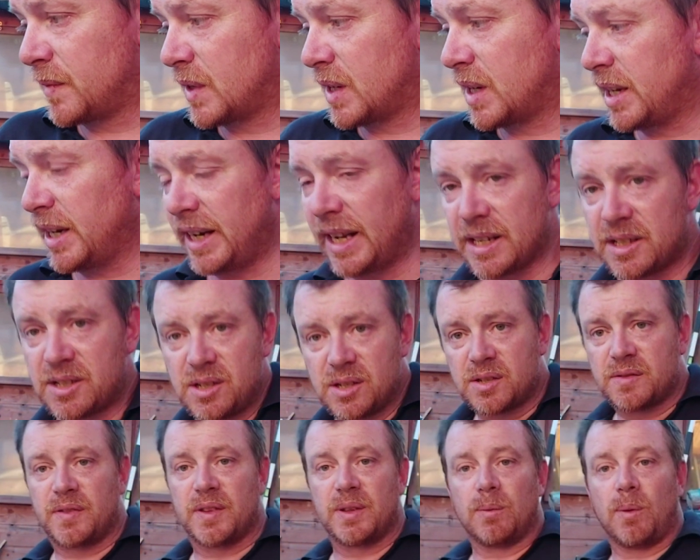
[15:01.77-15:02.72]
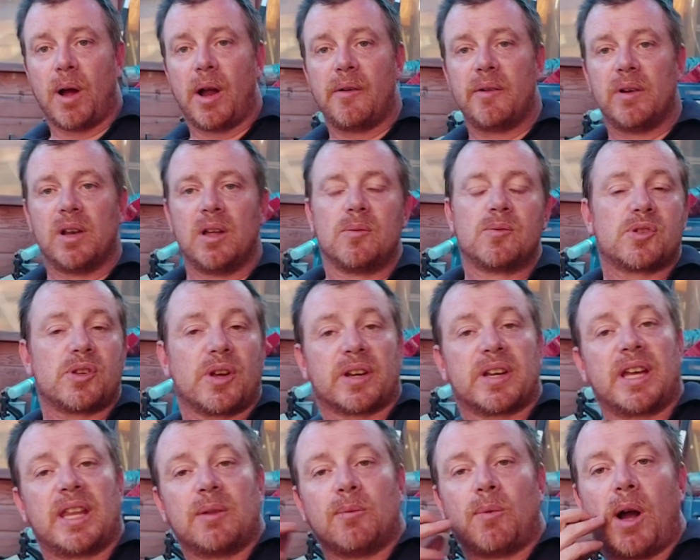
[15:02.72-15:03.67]
connectors for the wiring loom, so I
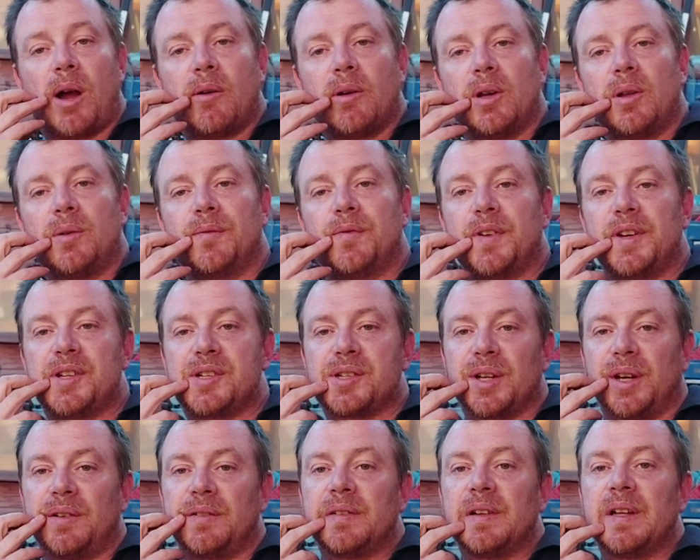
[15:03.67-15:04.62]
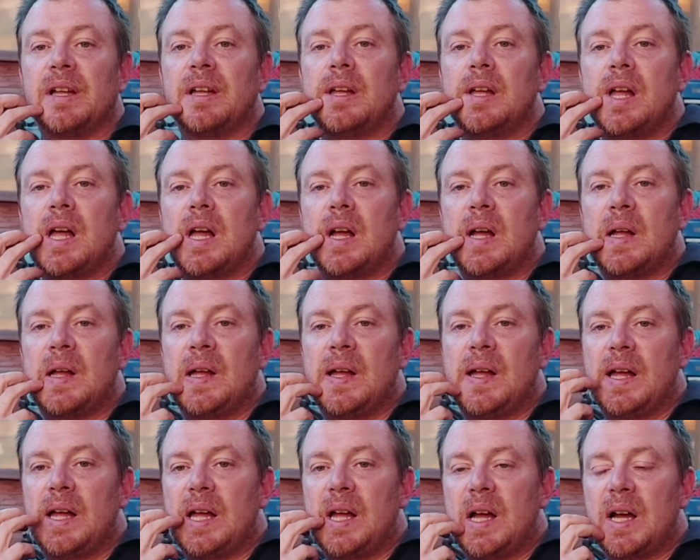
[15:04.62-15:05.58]
can get the wiring loom finished off.
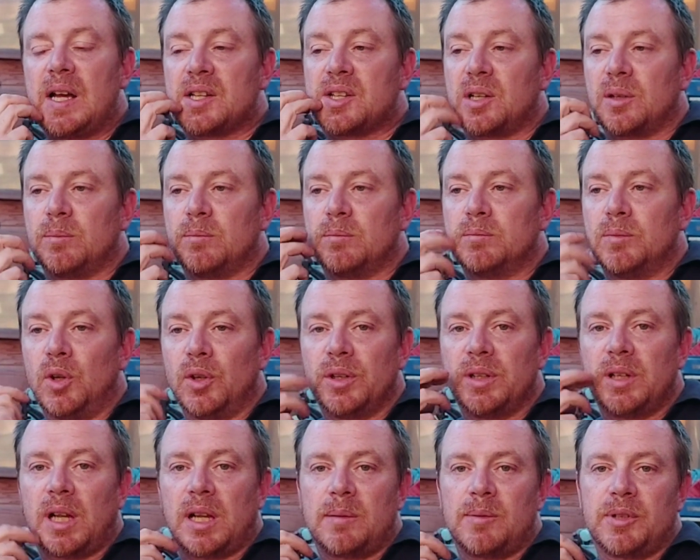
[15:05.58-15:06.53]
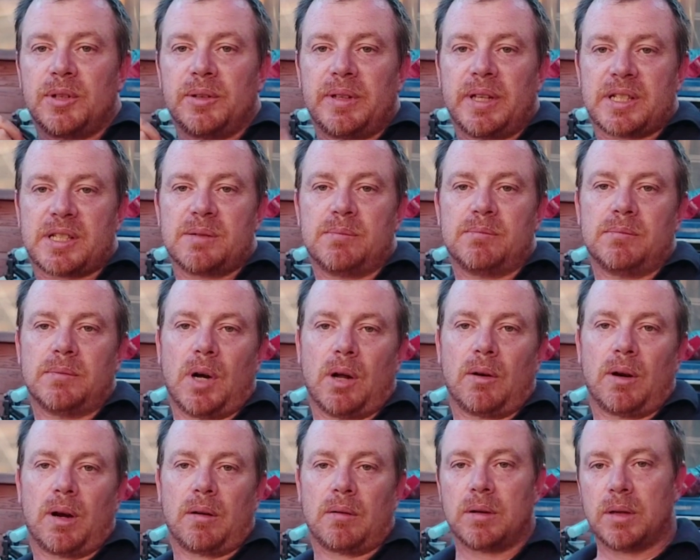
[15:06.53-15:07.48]
I shall more than likely be doing that
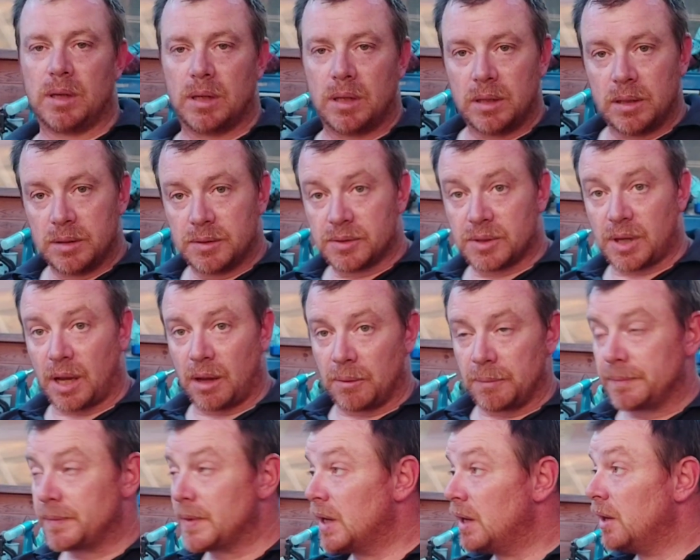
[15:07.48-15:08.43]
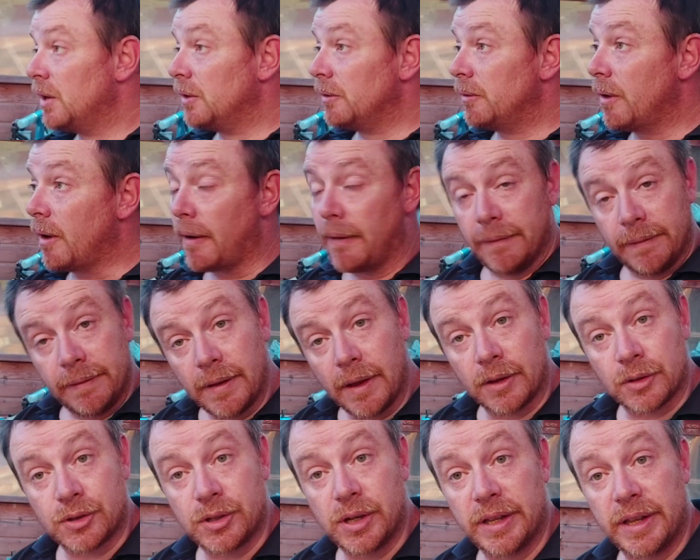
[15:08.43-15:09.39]
tomorrow. So right,
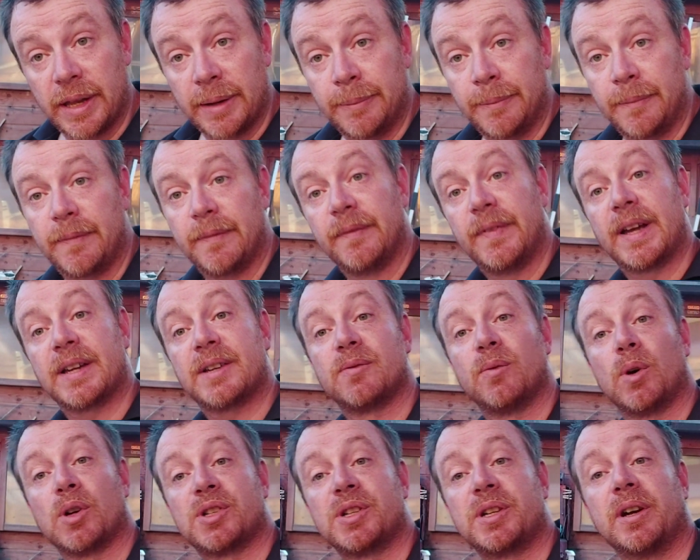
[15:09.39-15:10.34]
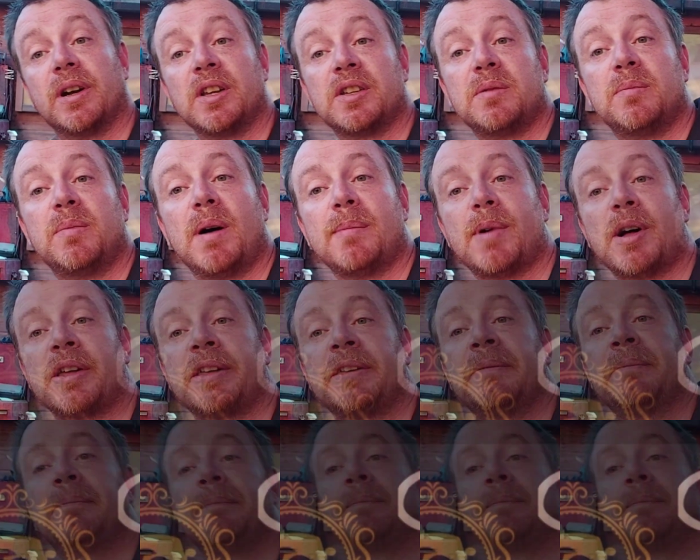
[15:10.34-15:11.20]
I'll see you then. Thanks for watching, guys. Bye bye.